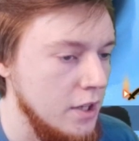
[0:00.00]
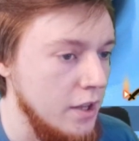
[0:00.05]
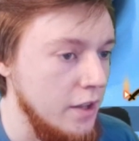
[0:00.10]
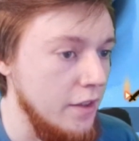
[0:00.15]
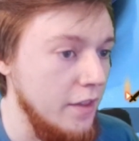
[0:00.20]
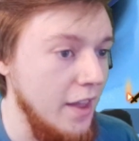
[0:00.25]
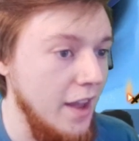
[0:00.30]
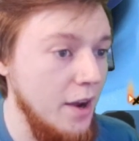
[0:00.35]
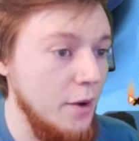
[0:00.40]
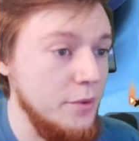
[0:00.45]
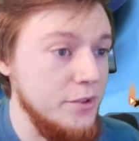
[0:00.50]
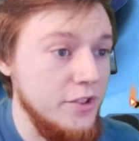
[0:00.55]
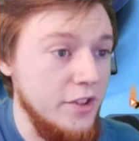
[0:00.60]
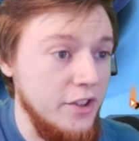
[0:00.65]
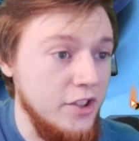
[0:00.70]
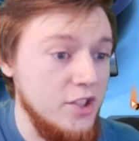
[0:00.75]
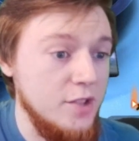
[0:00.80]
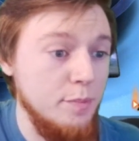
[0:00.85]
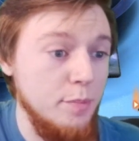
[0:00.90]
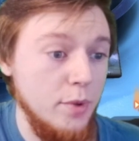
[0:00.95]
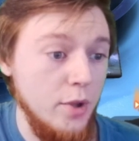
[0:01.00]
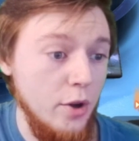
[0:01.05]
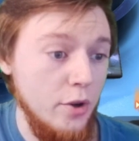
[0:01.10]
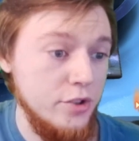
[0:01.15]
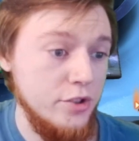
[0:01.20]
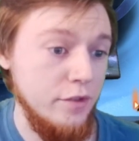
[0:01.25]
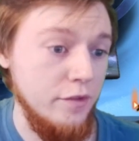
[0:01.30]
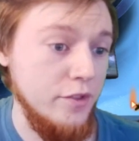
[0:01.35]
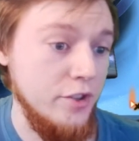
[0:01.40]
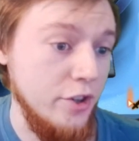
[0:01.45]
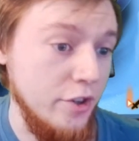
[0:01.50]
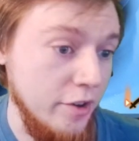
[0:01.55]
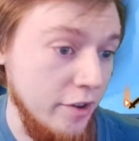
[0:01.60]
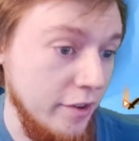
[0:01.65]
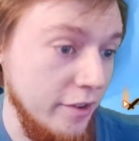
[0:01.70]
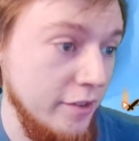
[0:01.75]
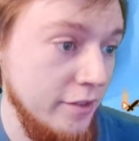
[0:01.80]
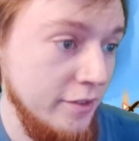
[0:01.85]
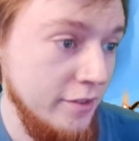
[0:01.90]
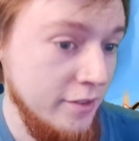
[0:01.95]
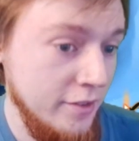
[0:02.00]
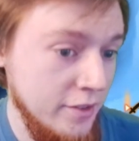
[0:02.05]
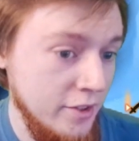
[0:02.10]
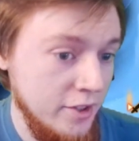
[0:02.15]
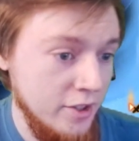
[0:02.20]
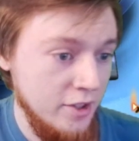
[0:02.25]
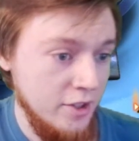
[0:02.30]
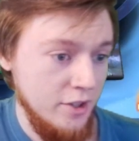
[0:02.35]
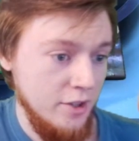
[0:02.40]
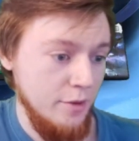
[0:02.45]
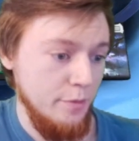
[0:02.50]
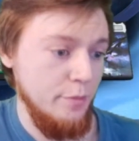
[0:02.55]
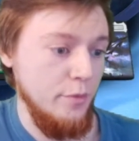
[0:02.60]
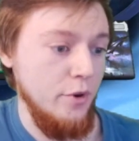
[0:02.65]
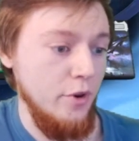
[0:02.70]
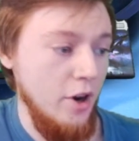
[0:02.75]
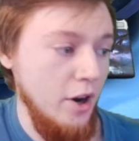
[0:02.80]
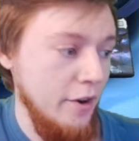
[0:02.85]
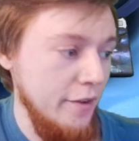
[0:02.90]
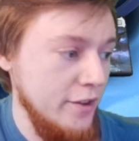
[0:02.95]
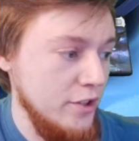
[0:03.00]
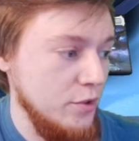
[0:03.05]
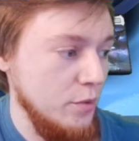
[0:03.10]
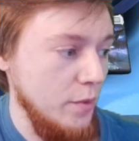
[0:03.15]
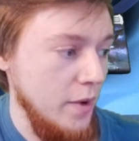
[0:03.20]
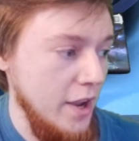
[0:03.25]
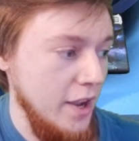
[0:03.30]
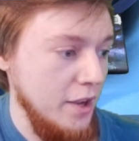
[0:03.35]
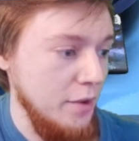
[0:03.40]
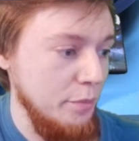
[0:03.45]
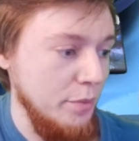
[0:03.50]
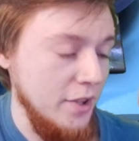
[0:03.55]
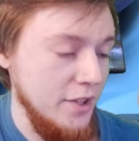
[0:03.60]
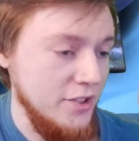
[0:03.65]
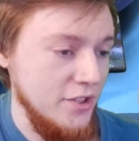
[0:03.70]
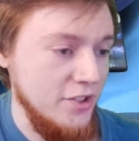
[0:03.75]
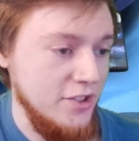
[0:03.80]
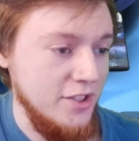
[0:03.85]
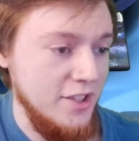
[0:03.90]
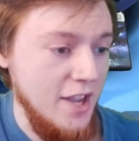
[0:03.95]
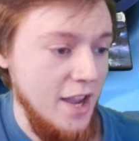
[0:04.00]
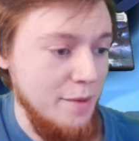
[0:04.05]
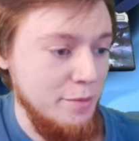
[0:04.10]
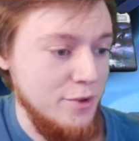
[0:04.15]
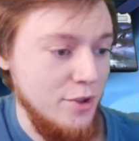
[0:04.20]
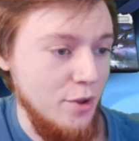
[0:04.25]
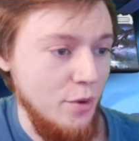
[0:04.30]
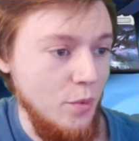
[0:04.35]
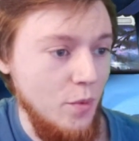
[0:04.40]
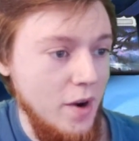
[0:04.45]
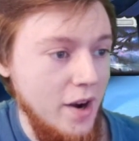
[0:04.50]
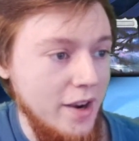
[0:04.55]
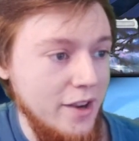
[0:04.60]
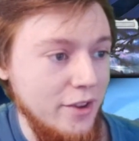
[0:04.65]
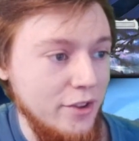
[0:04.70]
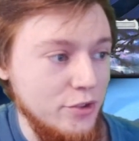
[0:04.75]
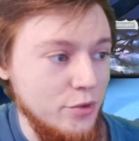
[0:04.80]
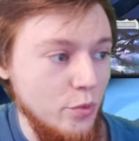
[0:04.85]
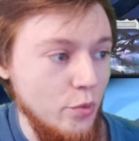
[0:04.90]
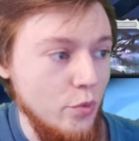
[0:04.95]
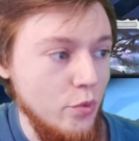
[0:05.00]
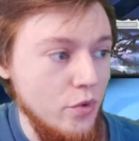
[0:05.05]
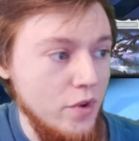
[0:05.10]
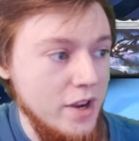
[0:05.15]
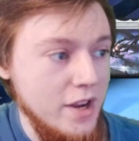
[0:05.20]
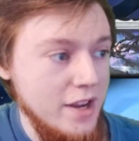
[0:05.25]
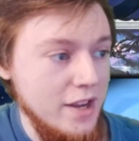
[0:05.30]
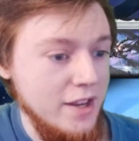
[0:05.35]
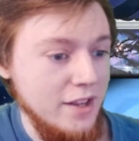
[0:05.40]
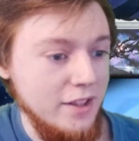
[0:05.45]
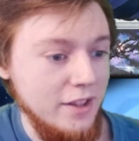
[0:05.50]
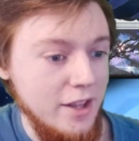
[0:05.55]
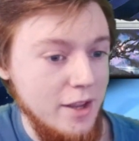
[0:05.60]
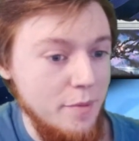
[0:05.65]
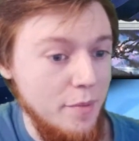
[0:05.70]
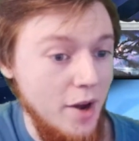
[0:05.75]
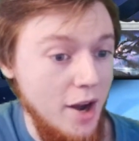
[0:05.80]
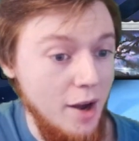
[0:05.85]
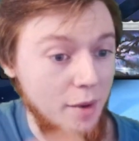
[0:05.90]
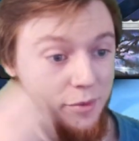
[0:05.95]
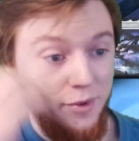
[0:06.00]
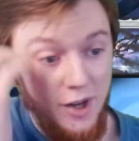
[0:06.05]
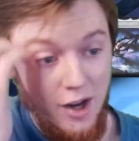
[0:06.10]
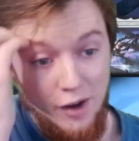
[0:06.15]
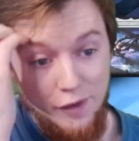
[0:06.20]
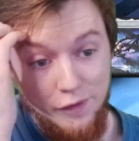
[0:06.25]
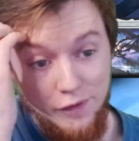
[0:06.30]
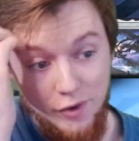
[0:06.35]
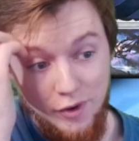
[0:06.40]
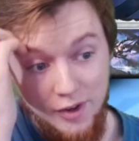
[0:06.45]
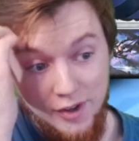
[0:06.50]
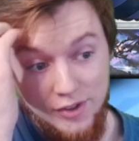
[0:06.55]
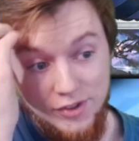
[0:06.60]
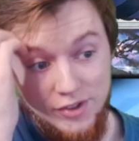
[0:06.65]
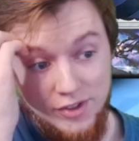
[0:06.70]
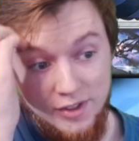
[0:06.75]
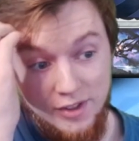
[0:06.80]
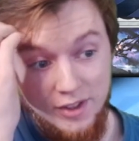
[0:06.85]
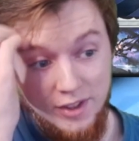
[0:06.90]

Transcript: That was an explosive turn. Mirari's Wake plus Escape to the Wilds really popped off for us.